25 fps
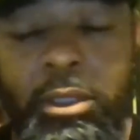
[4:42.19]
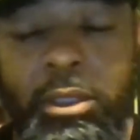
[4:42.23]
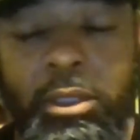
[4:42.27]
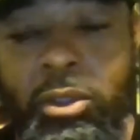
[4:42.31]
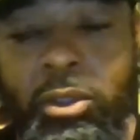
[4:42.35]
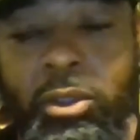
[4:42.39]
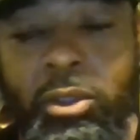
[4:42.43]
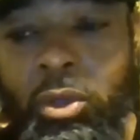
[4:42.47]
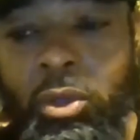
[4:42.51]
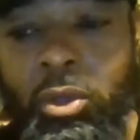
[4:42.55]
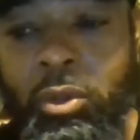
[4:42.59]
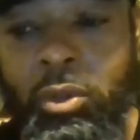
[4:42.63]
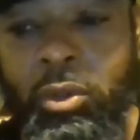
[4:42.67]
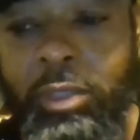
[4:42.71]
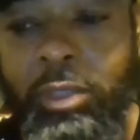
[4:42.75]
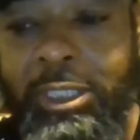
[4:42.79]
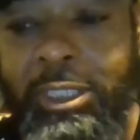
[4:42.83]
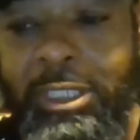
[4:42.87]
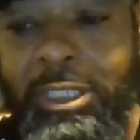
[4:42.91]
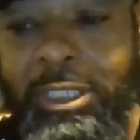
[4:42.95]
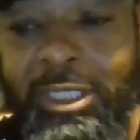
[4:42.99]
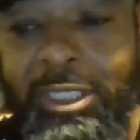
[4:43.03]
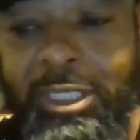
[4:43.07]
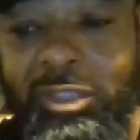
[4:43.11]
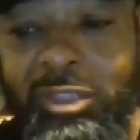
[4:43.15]

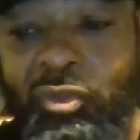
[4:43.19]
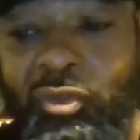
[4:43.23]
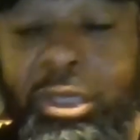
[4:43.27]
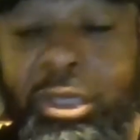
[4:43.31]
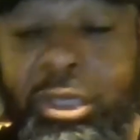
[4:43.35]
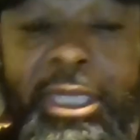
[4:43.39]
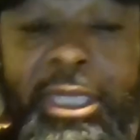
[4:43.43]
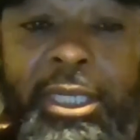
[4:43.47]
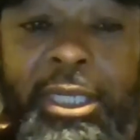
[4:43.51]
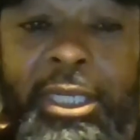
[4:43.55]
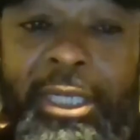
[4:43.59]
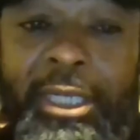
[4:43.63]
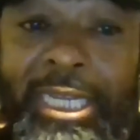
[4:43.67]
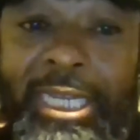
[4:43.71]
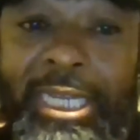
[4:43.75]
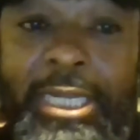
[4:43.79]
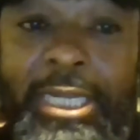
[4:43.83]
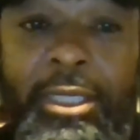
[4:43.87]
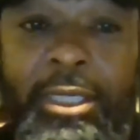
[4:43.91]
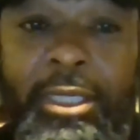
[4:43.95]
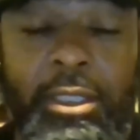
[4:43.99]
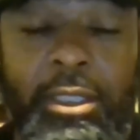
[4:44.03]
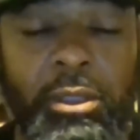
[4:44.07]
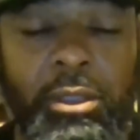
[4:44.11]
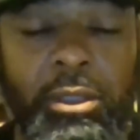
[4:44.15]
It's really a
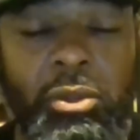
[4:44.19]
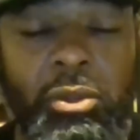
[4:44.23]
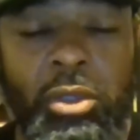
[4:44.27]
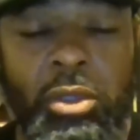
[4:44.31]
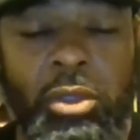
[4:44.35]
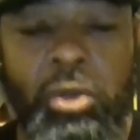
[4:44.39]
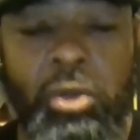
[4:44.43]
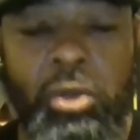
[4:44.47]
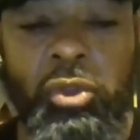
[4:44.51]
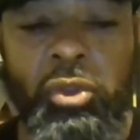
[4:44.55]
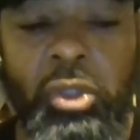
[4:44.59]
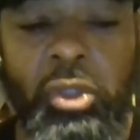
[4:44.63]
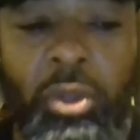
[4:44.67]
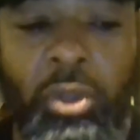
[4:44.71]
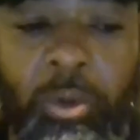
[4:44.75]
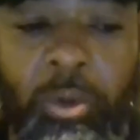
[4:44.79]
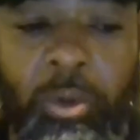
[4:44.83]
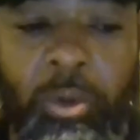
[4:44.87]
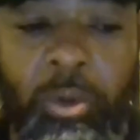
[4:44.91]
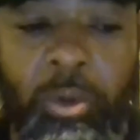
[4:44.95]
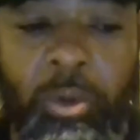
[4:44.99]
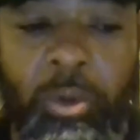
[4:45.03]
need, so